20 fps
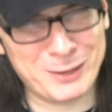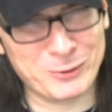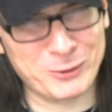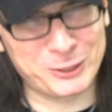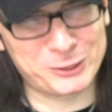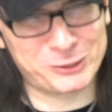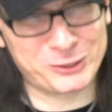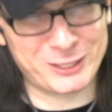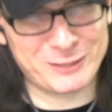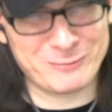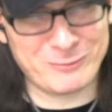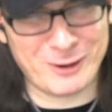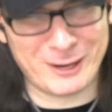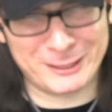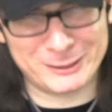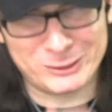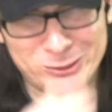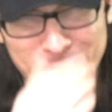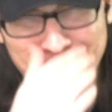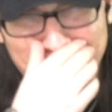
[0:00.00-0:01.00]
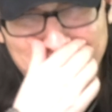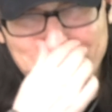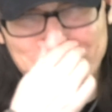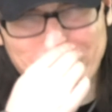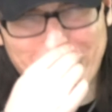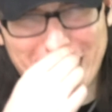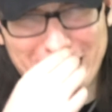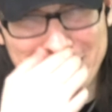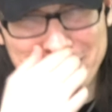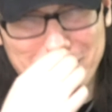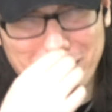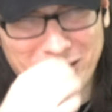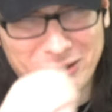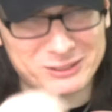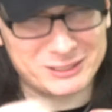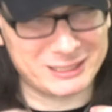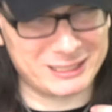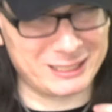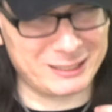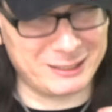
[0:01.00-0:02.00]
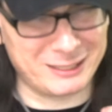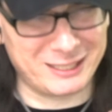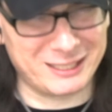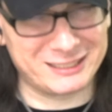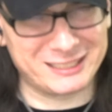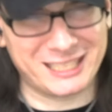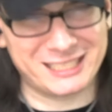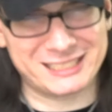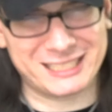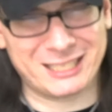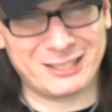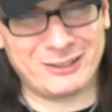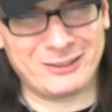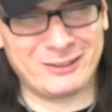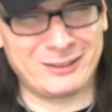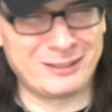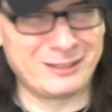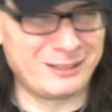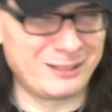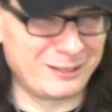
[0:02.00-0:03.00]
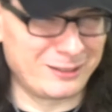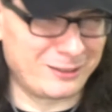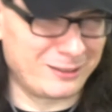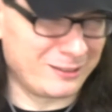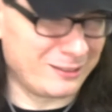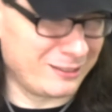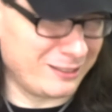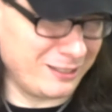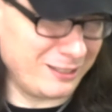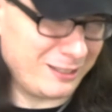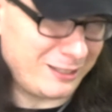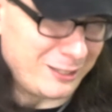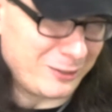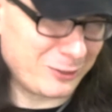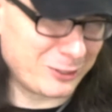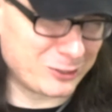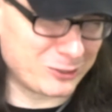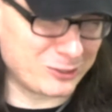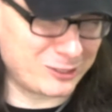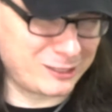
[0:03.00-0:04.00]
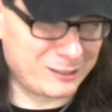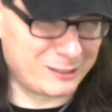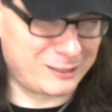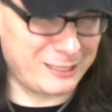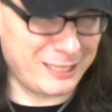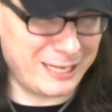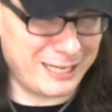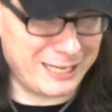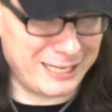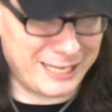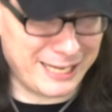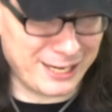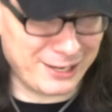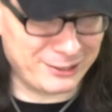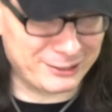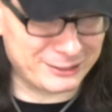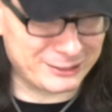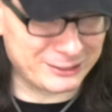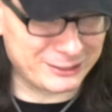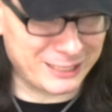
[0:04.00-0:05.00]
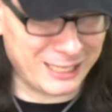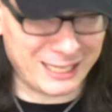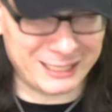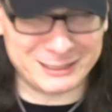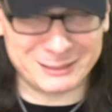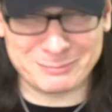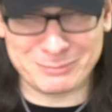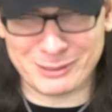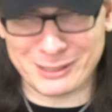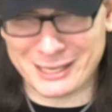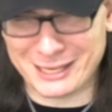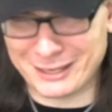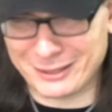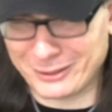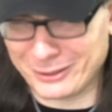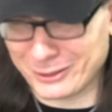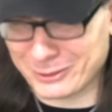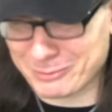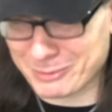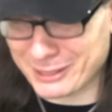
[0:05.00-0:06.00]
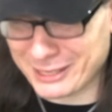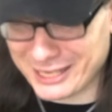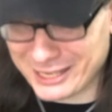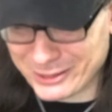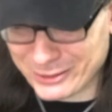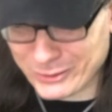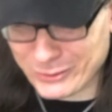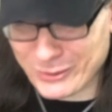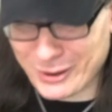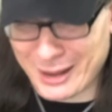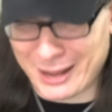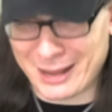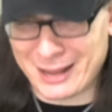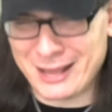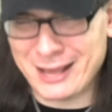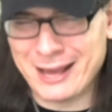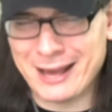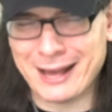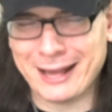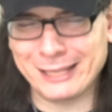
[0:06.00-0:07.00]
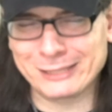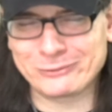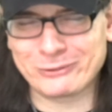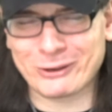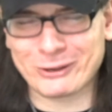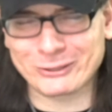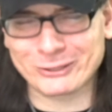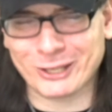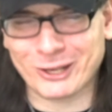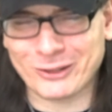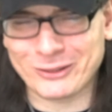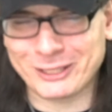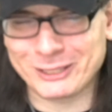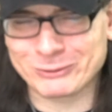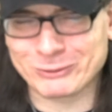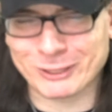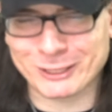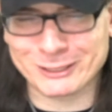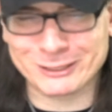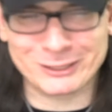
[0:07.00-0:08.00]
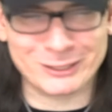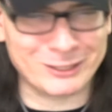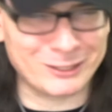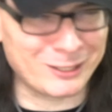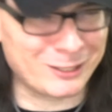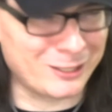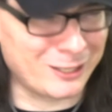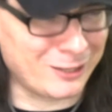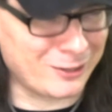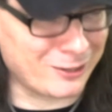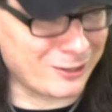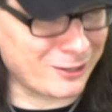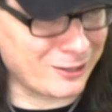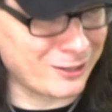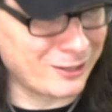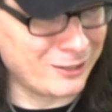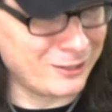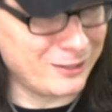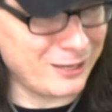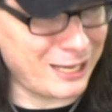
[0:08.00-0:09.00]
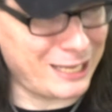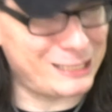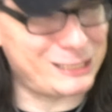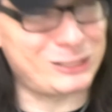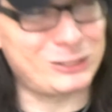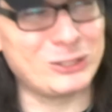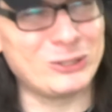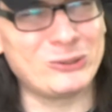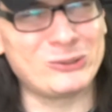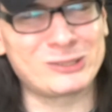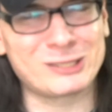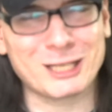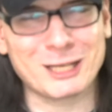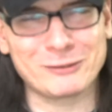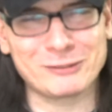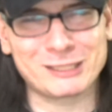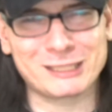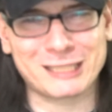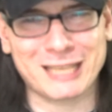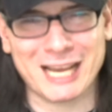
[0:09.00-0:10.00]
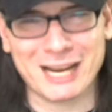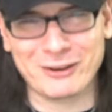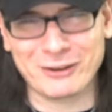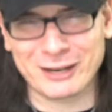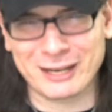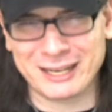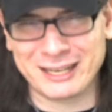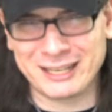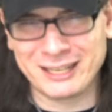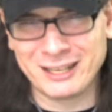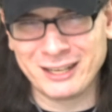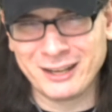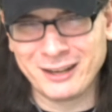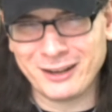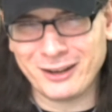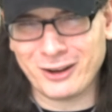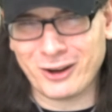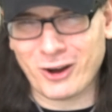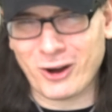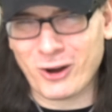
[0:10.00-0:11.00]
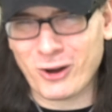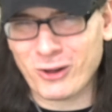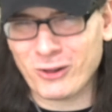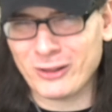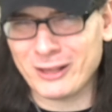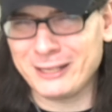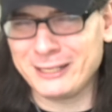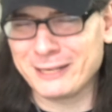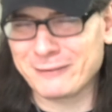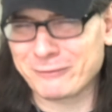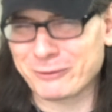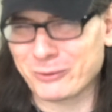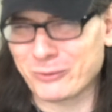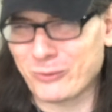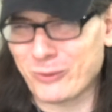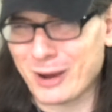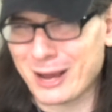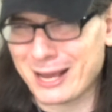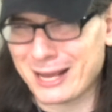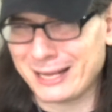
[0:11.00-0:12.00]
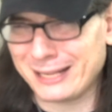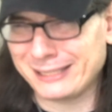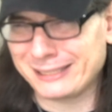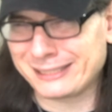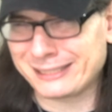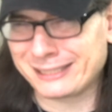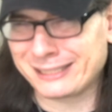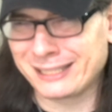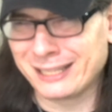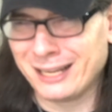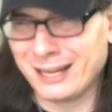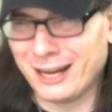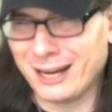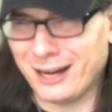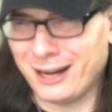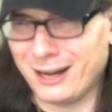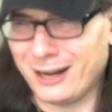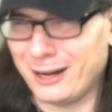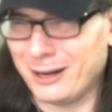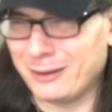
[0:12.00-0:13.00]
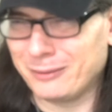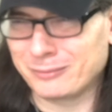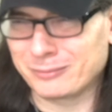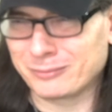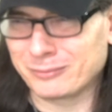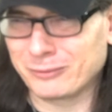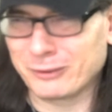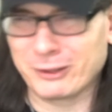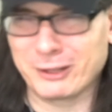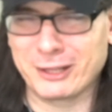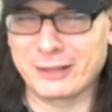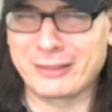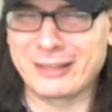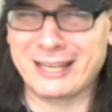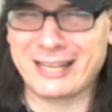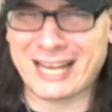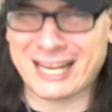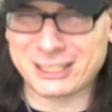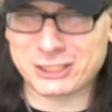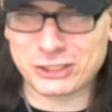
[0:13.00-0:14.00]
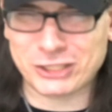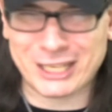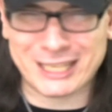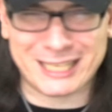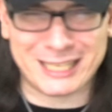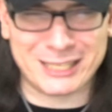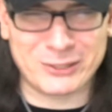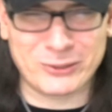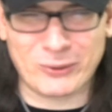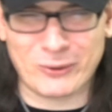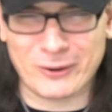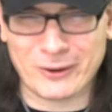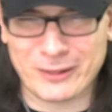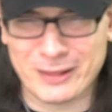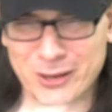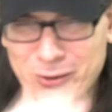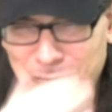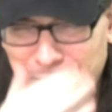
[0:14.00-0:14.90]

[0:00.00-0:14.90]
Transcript: originally went to a Dragon Ball Z because that's how uh, the original Saiyan characters got to planet Earth. But either way, as far as all these were concerned, another nice dose of scary, all in different ways. Um, the, the, that shaky door then